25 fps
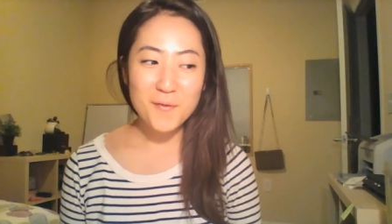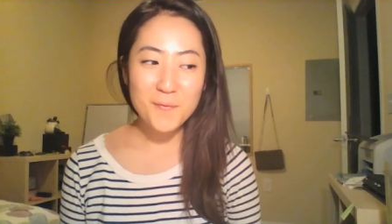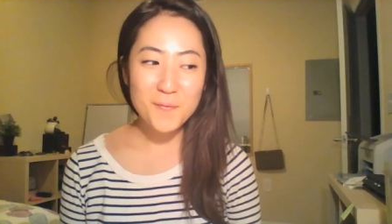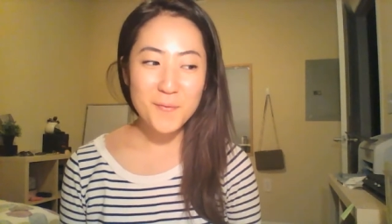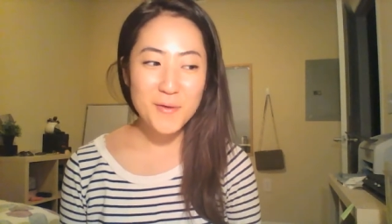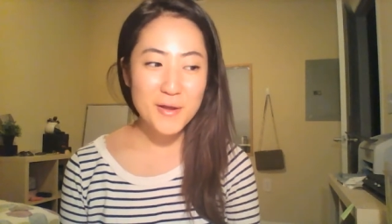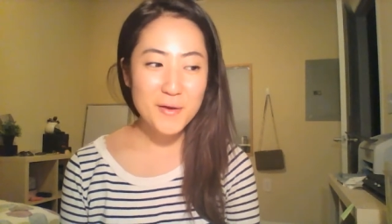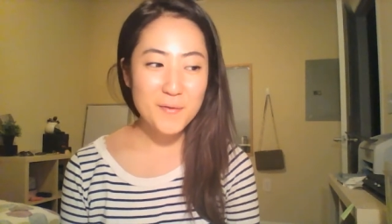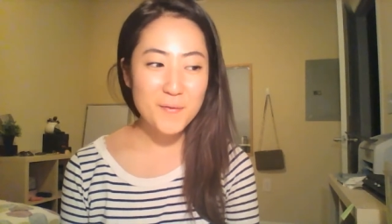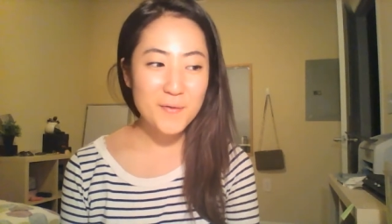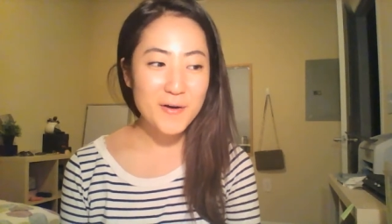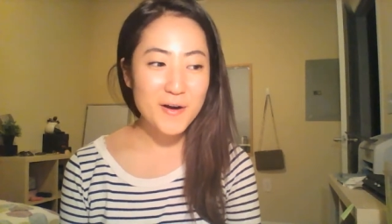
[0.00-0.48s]

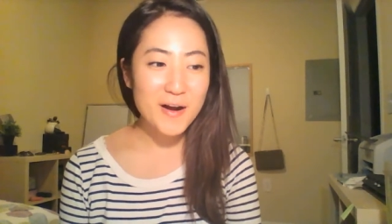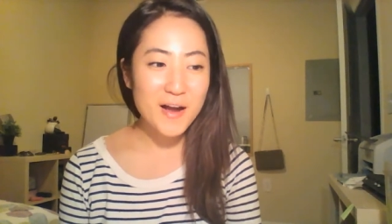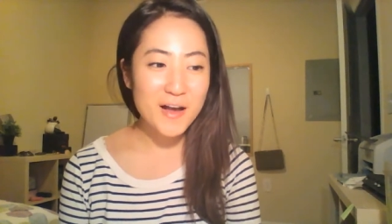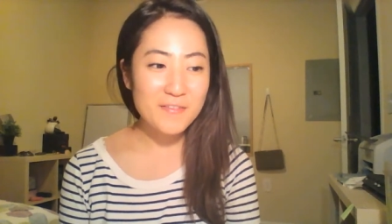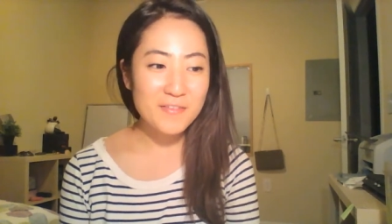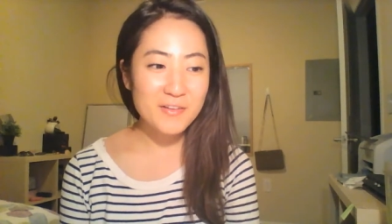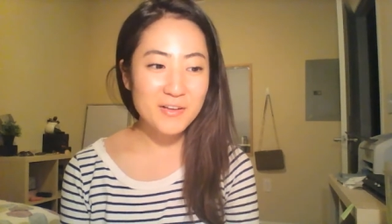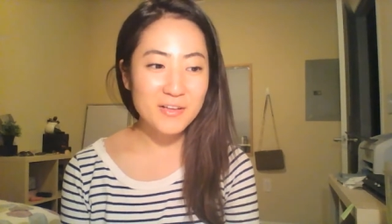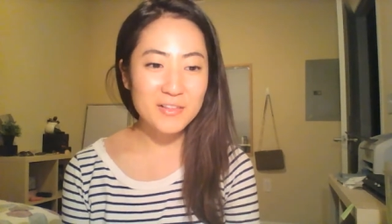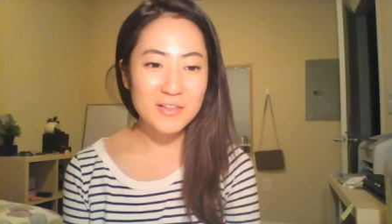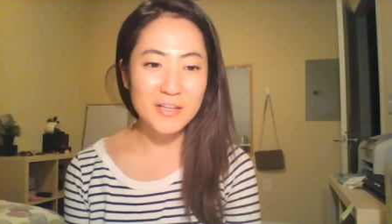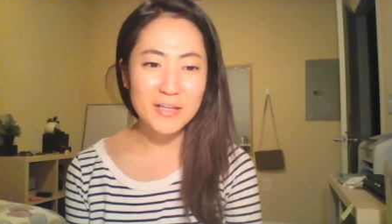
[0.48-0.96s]
we were
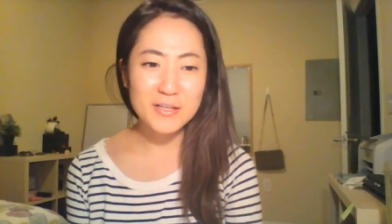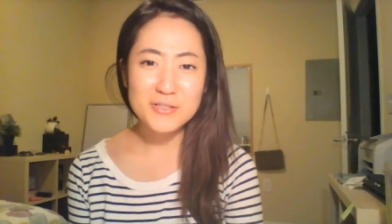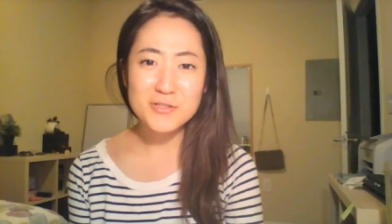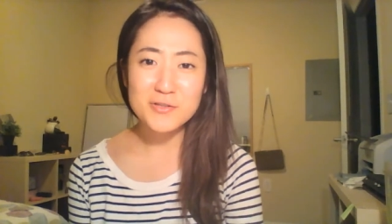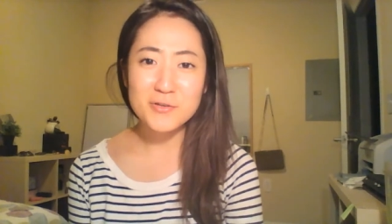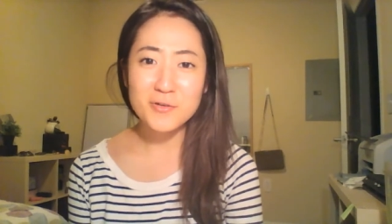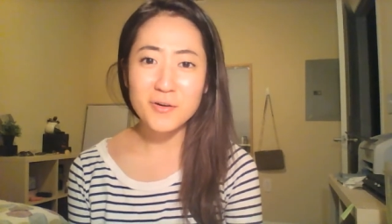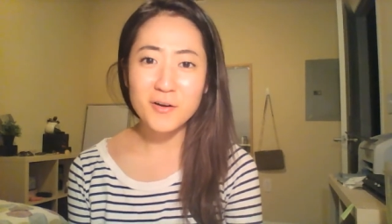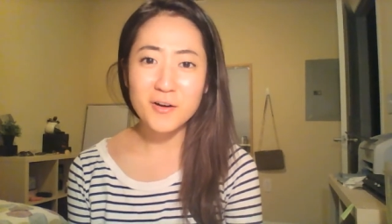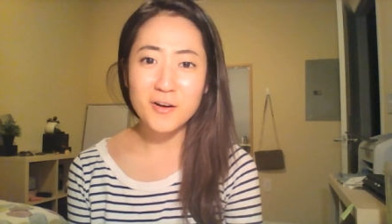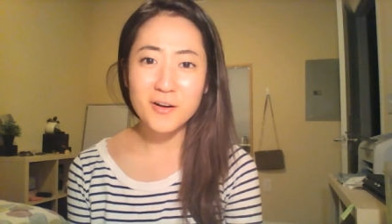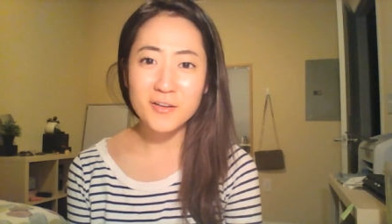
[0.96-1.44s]
having a
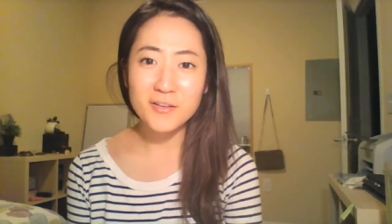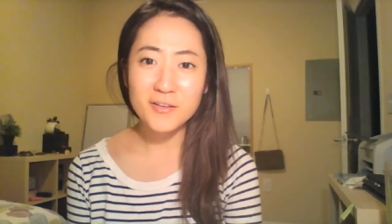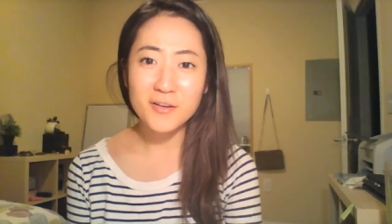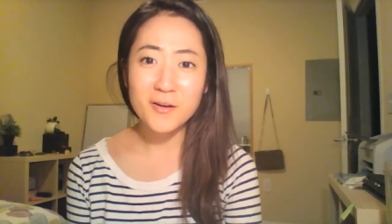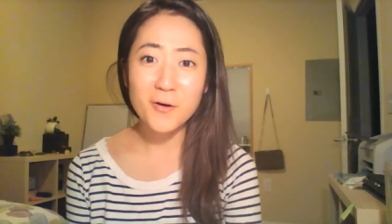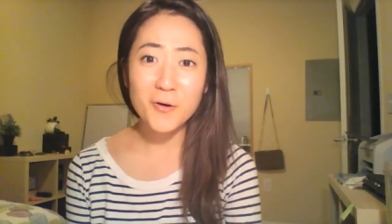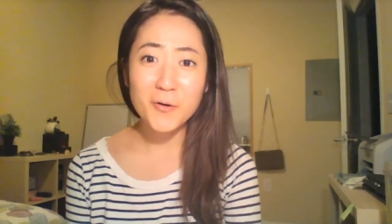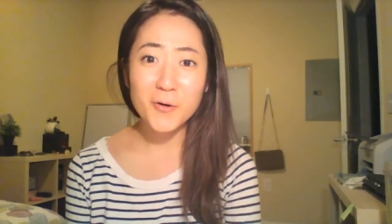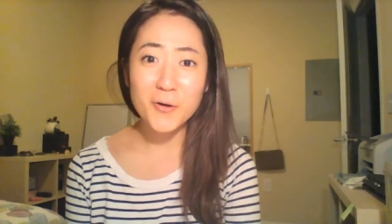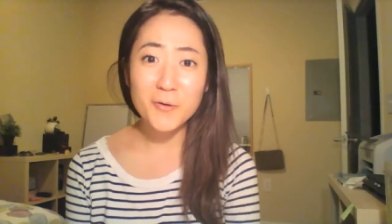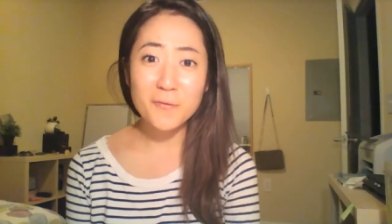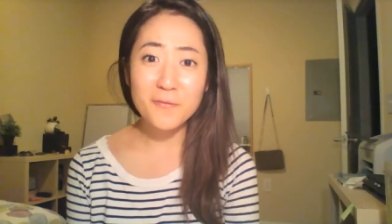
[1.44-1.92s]
lecture on
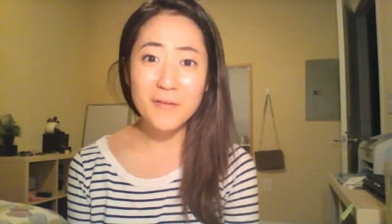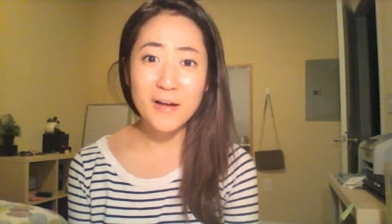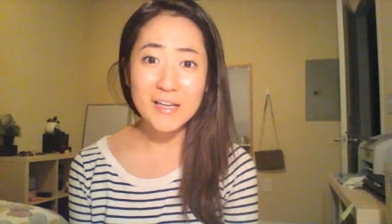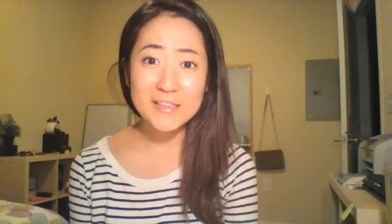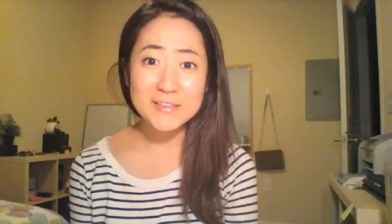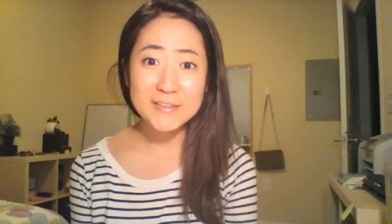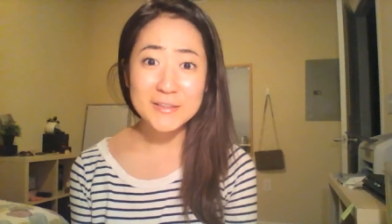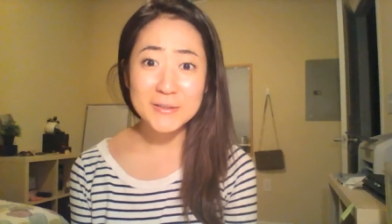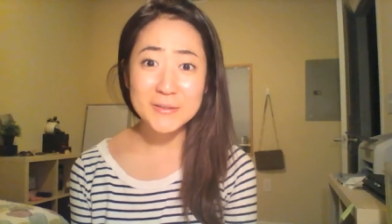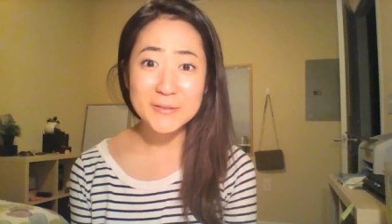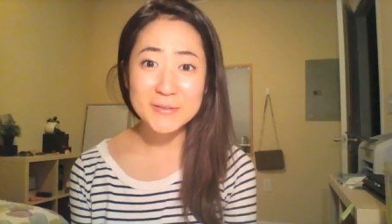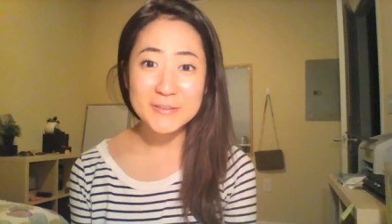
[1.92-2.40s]

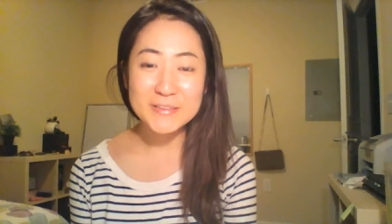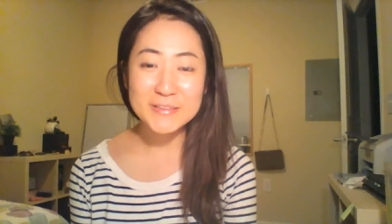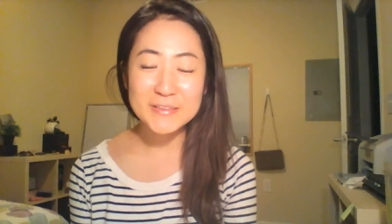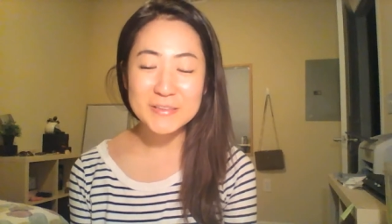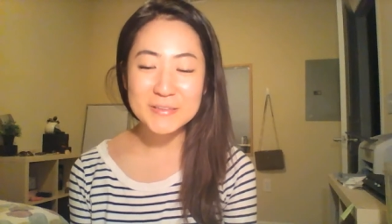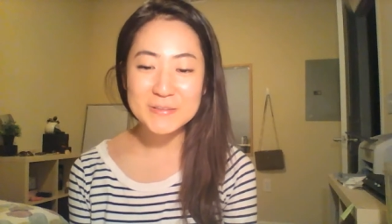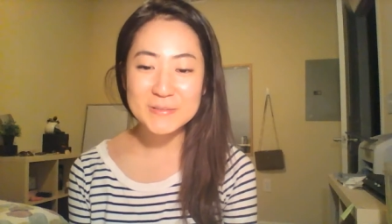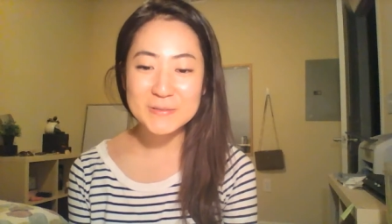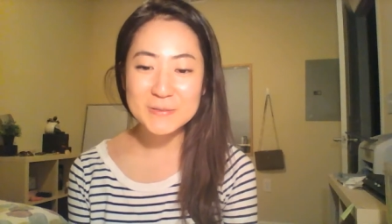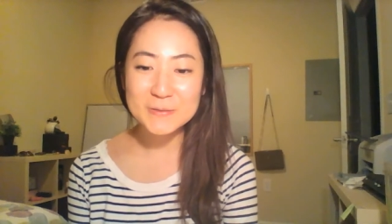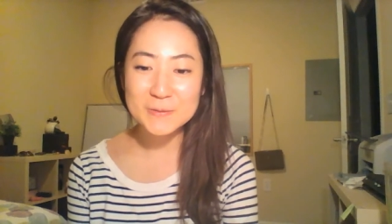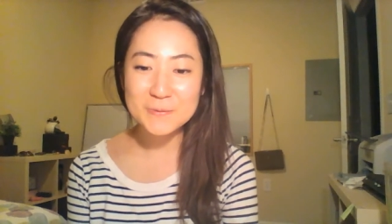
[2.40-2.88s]
cardiovascular
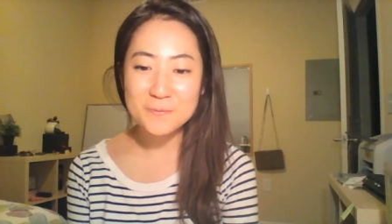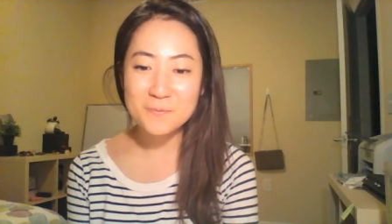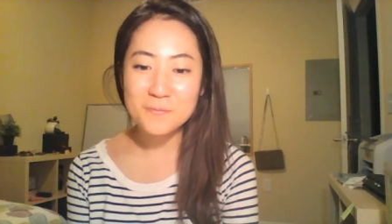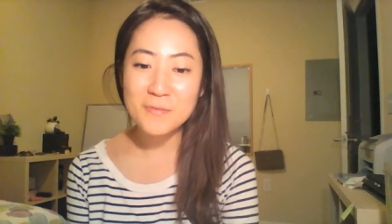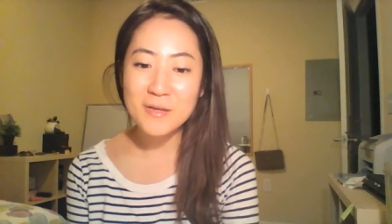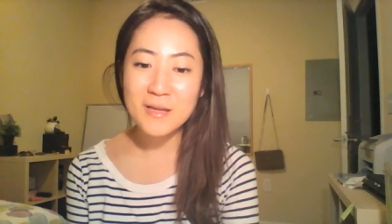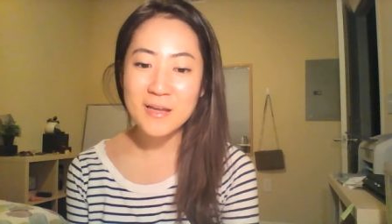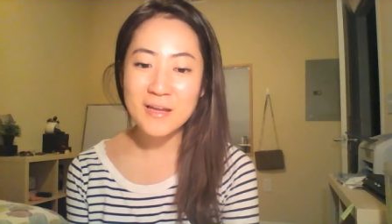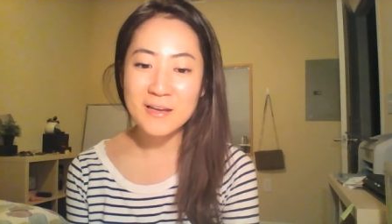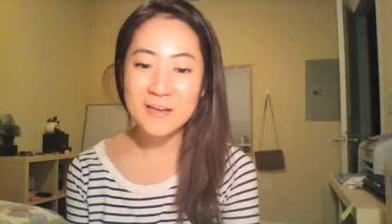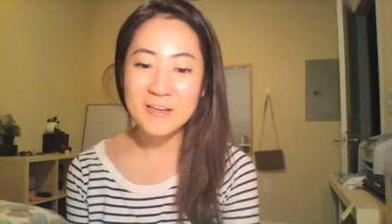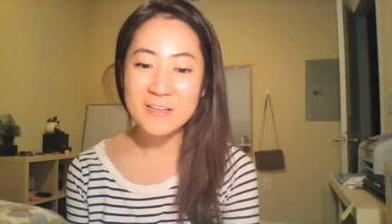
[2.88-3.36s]
system
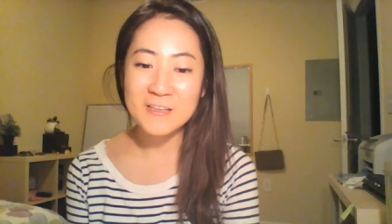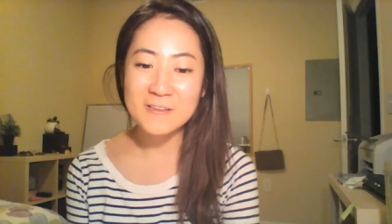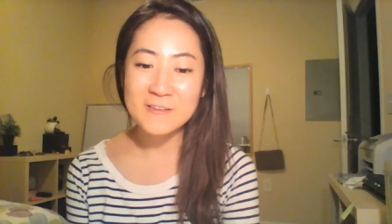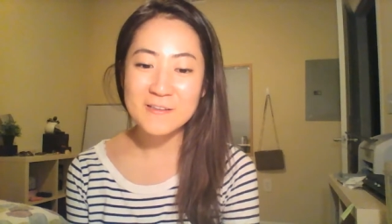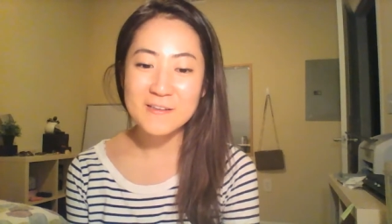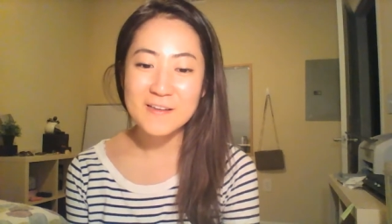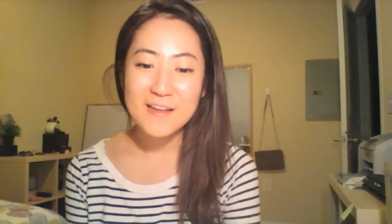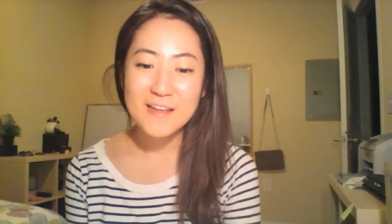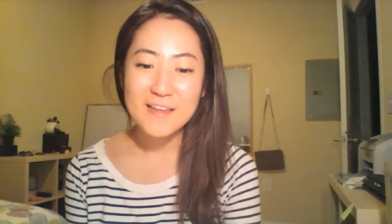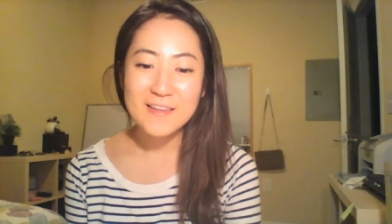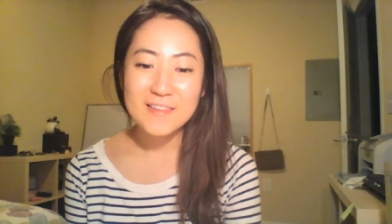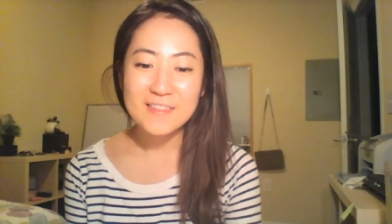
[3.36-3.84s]
and